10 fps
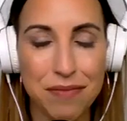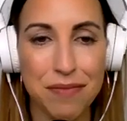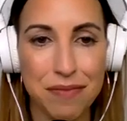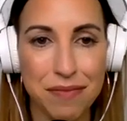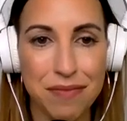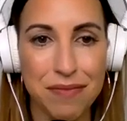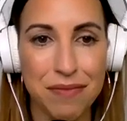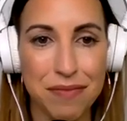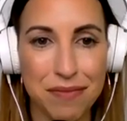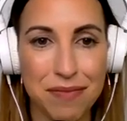
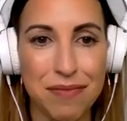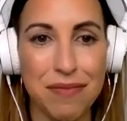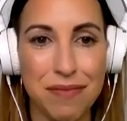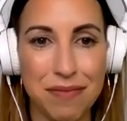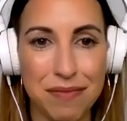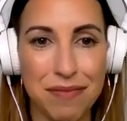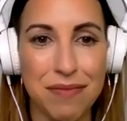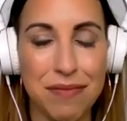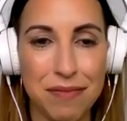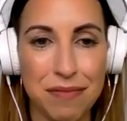
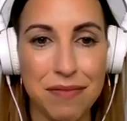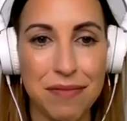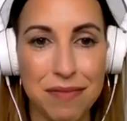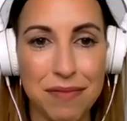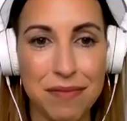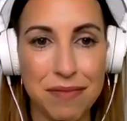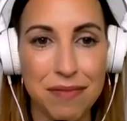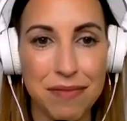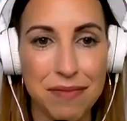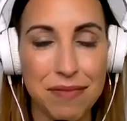
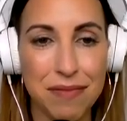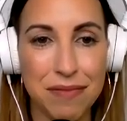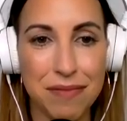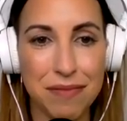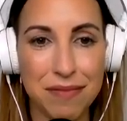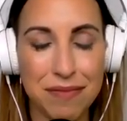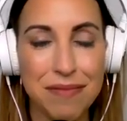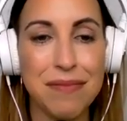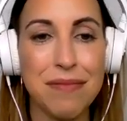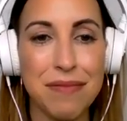
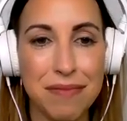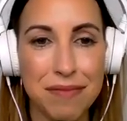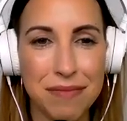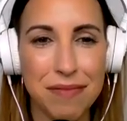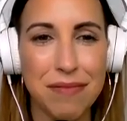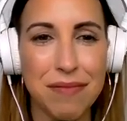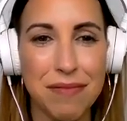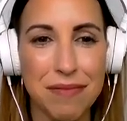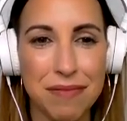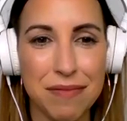
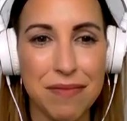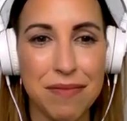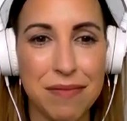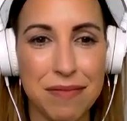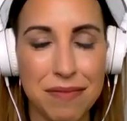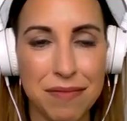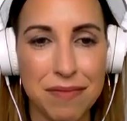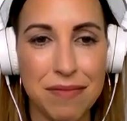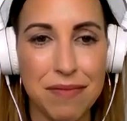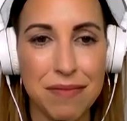
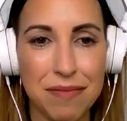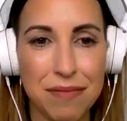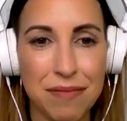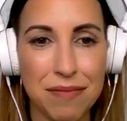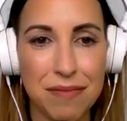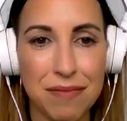No words are spoken by the person on screen.